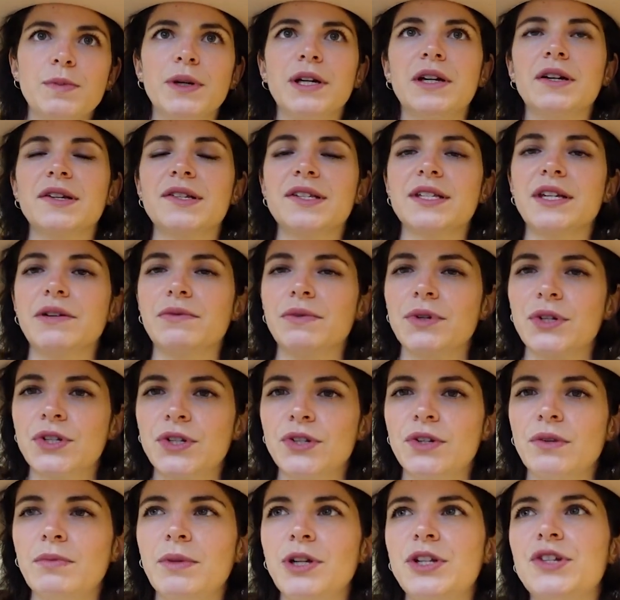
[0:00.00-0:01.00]
because there was
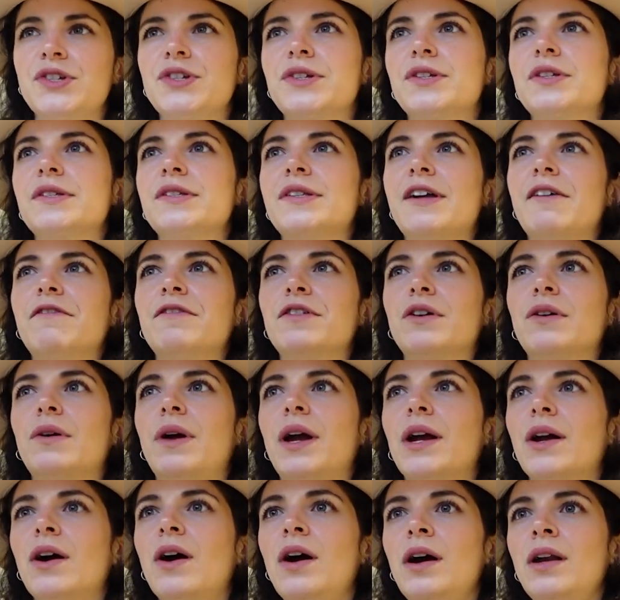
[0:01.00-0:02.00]
so much stuff
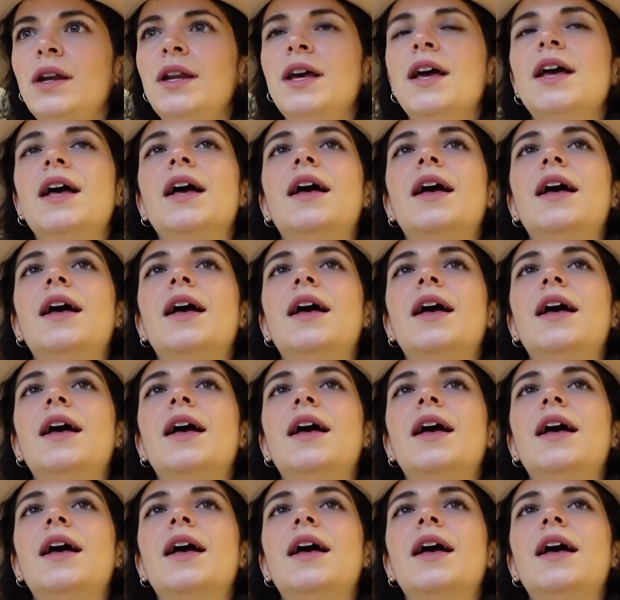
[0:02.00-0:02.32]
going on.